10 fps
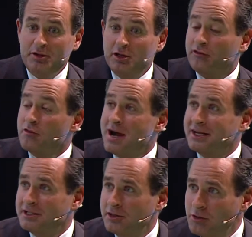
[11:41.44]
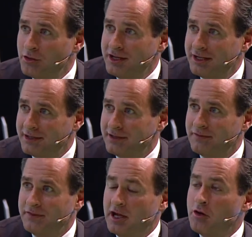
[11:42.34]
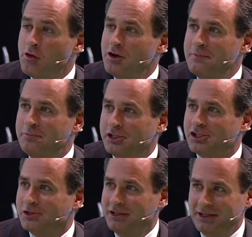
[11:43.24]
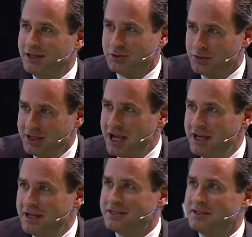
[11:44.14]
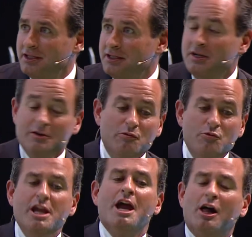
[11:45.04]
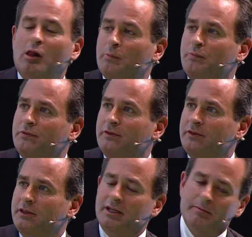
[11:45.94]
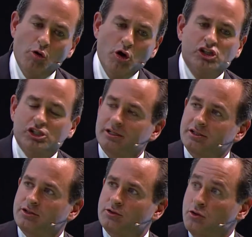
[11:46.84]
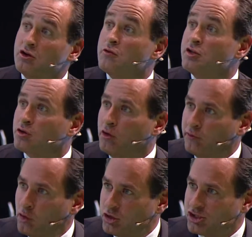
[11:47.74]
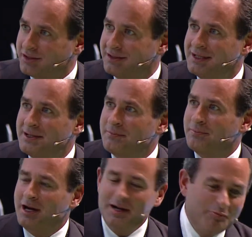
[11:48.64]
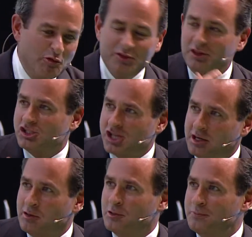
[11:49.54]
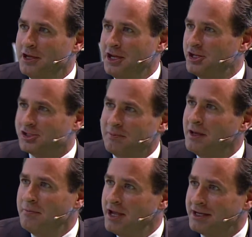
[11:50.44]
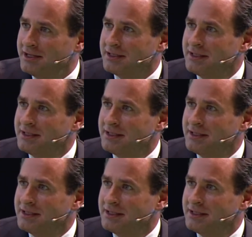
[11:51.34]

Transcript: Peter from Adyen earlier, their early pitch and today is still, we help the merchants to increase conversion by improving the checkout page and make it